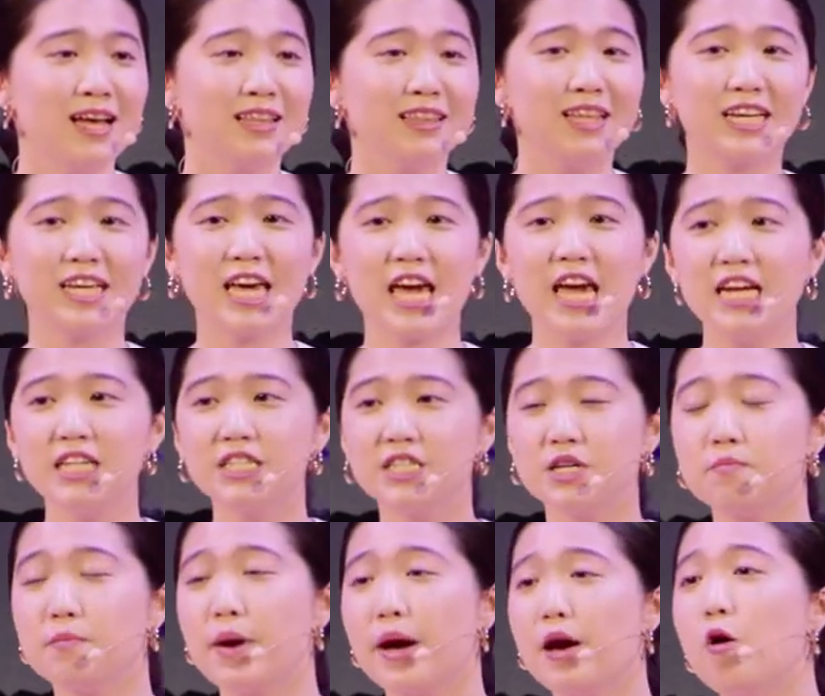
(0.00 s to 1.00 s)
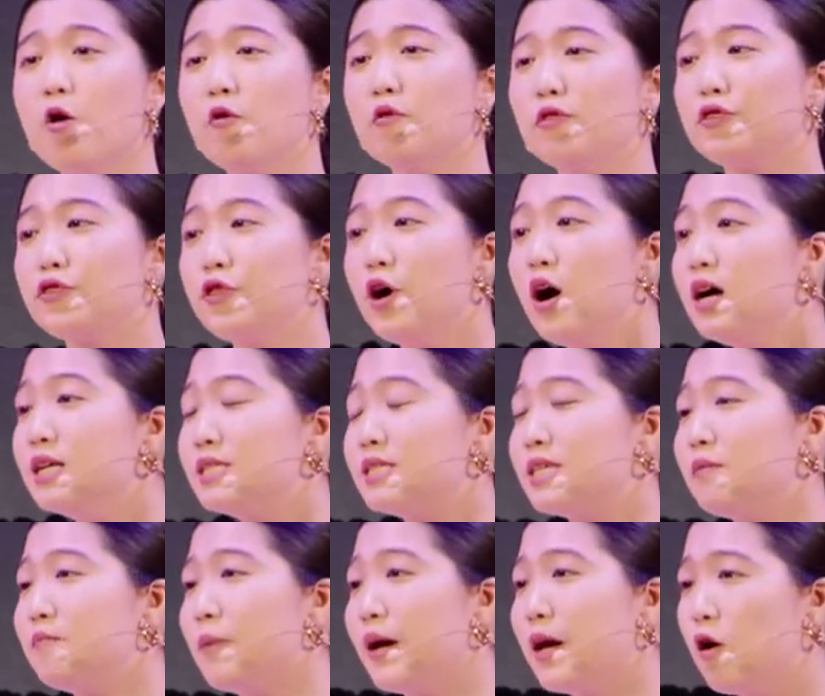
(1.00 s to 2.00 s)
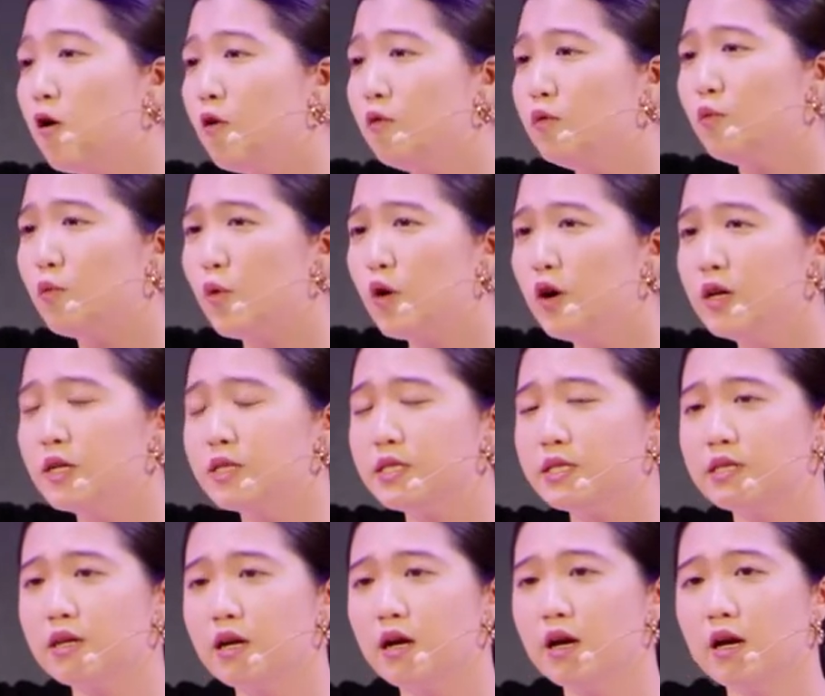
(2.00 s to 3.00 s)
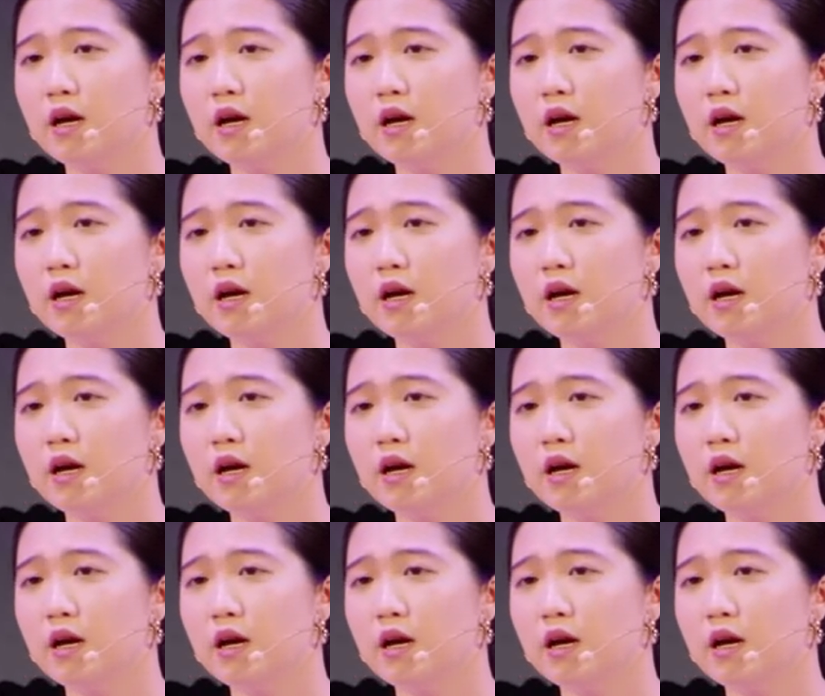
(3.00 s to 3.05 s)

that cage up my own thoughts and my own words.